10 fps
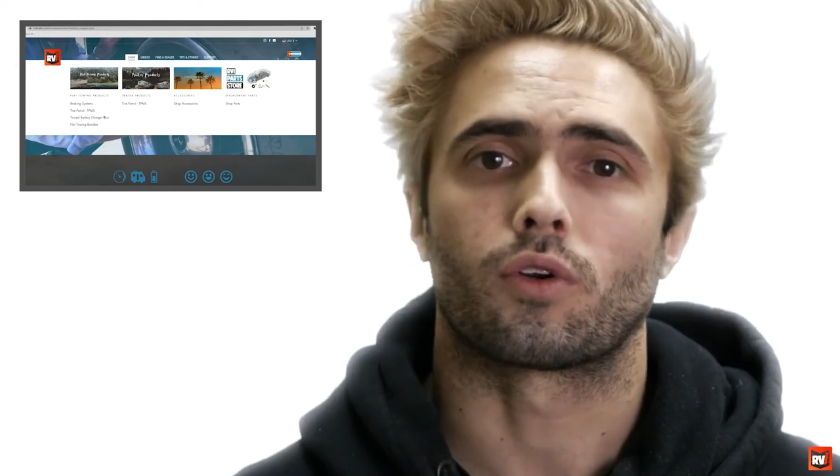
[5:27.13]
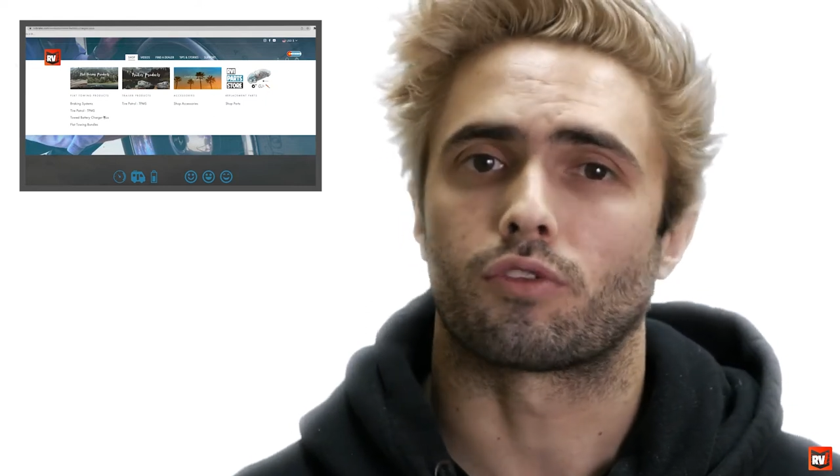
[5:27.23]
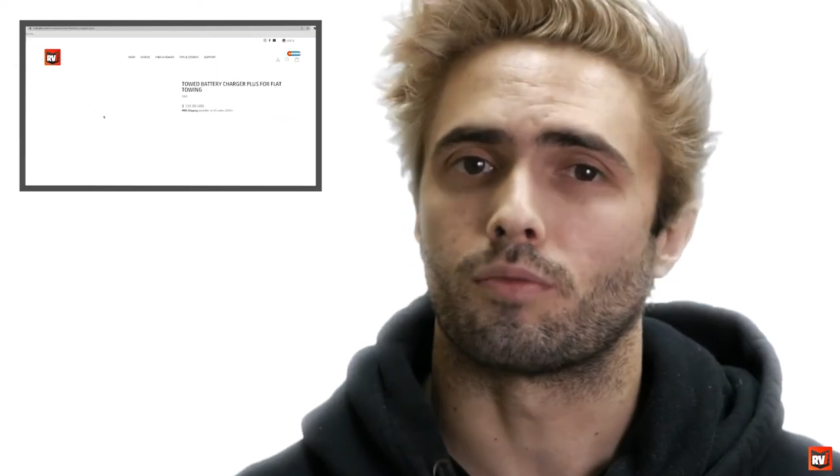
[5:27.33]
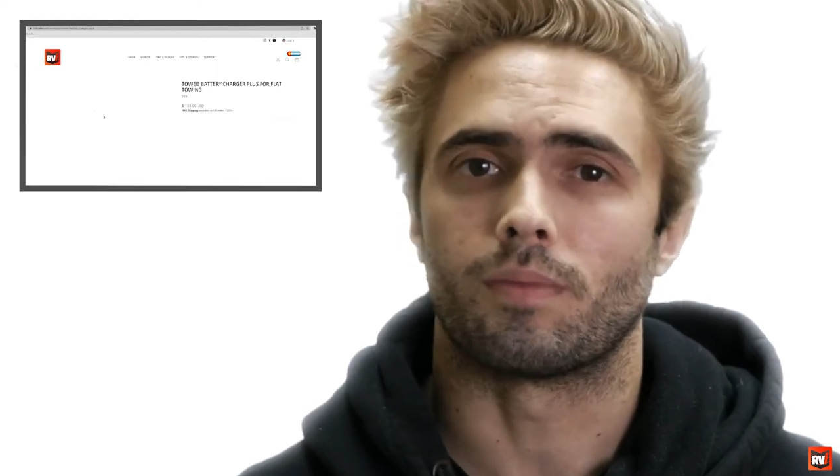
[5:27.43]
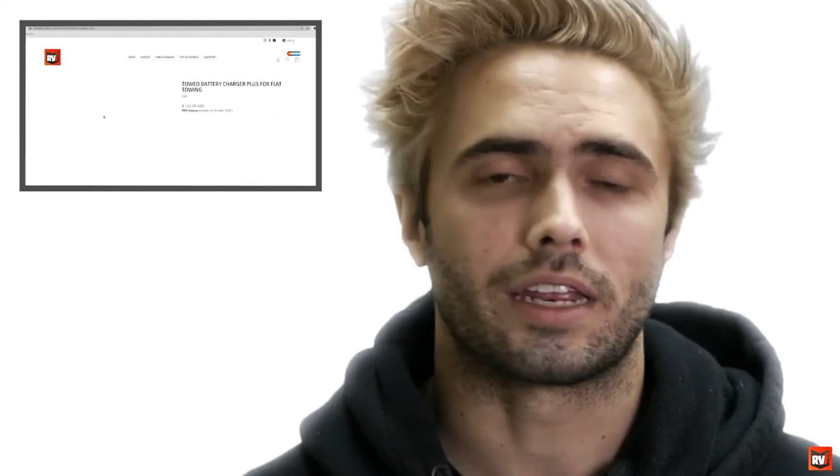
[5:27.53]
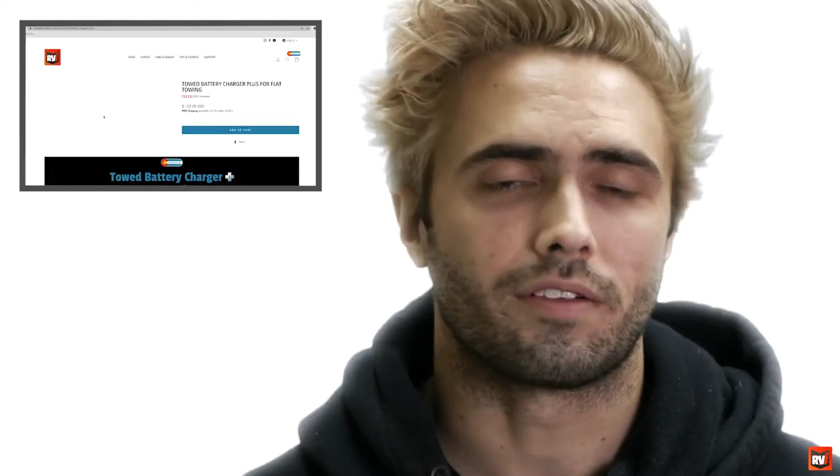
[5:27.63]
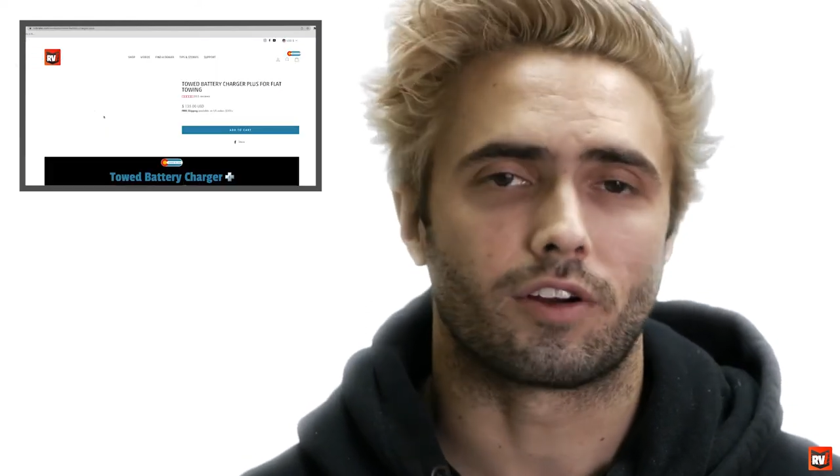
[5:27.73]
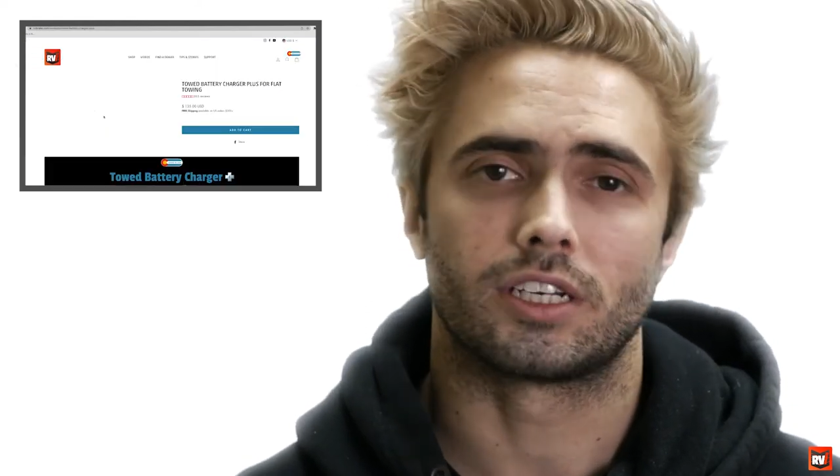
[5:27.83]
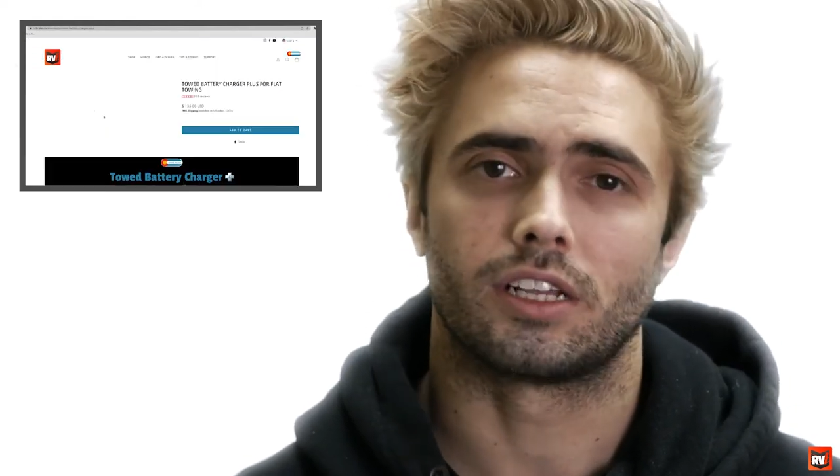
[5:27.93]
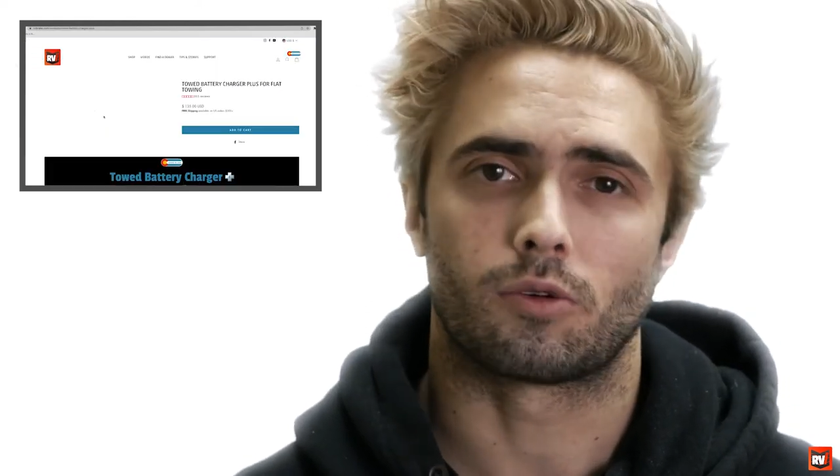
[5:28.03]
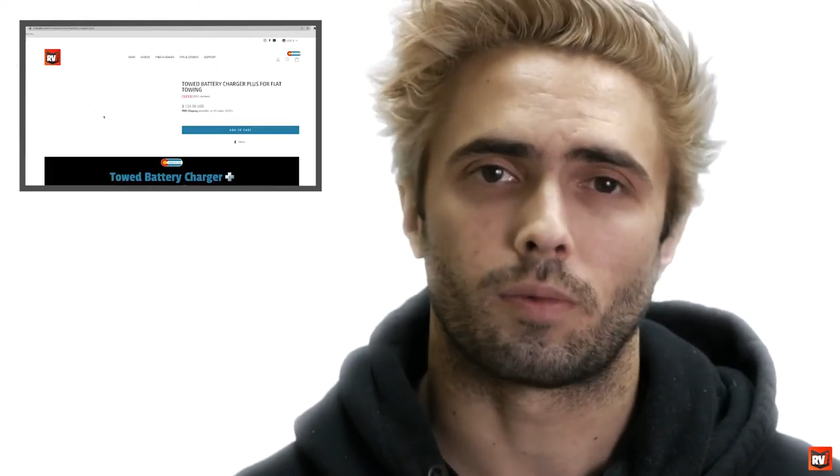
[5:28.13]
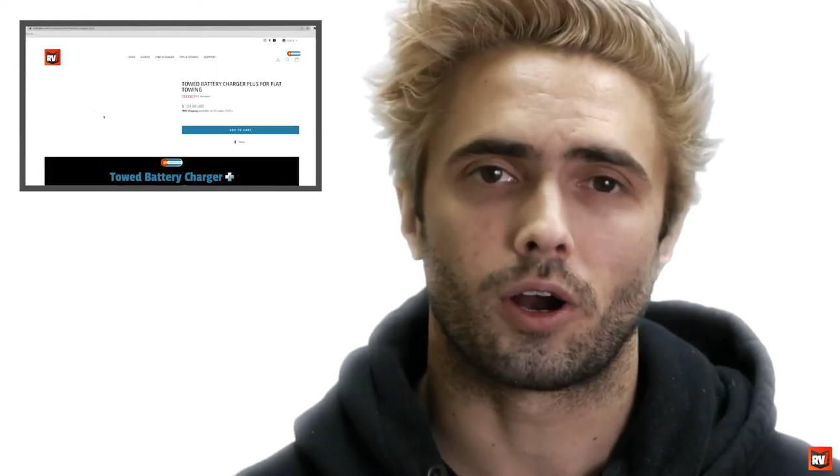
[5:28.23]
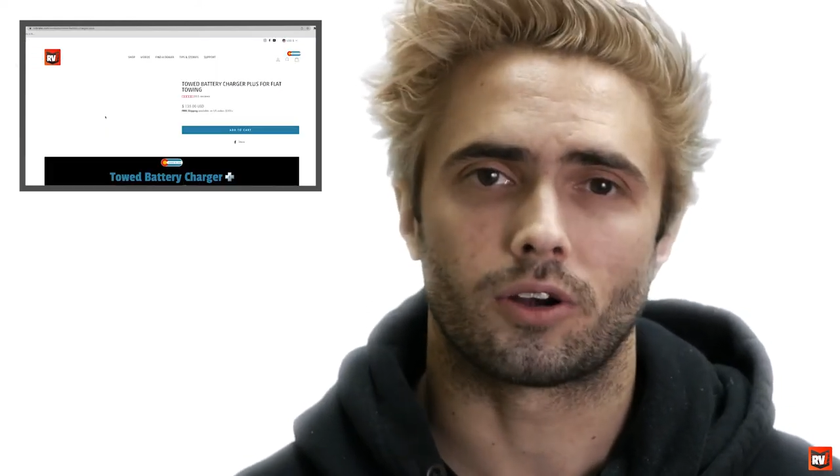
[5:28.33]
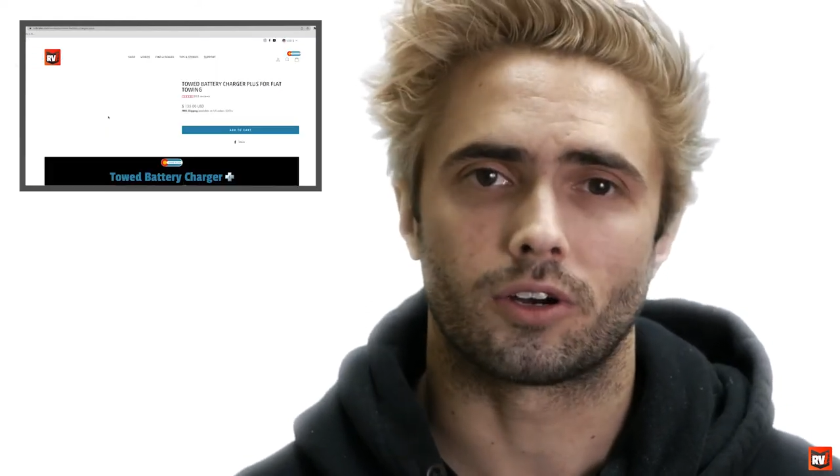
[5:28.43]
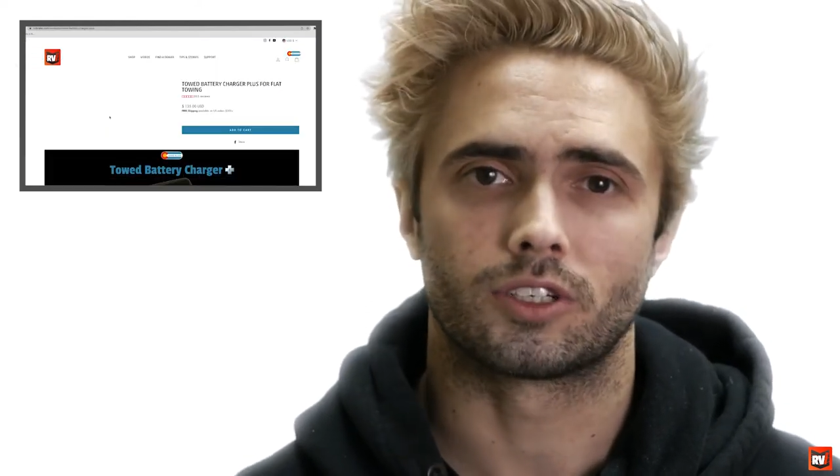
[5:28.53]
or through many of our dealer
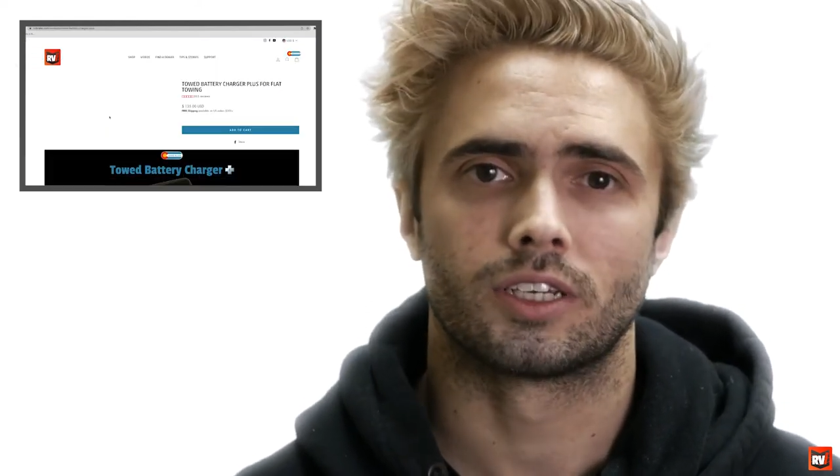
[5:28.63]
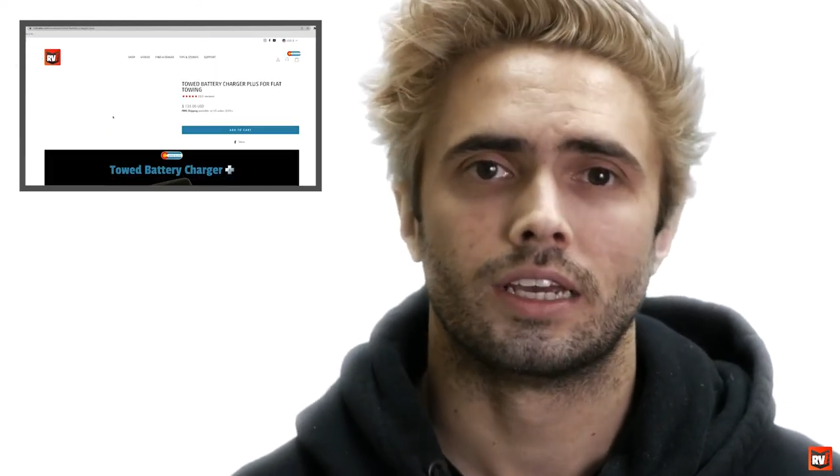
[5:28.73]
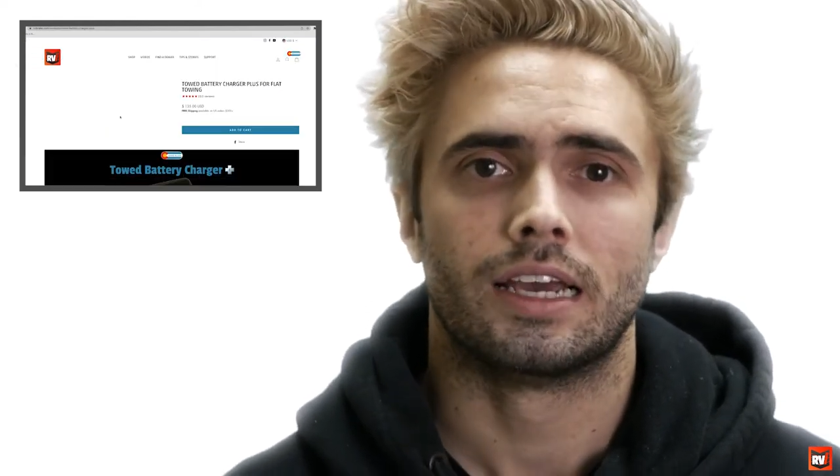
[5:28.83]
partners.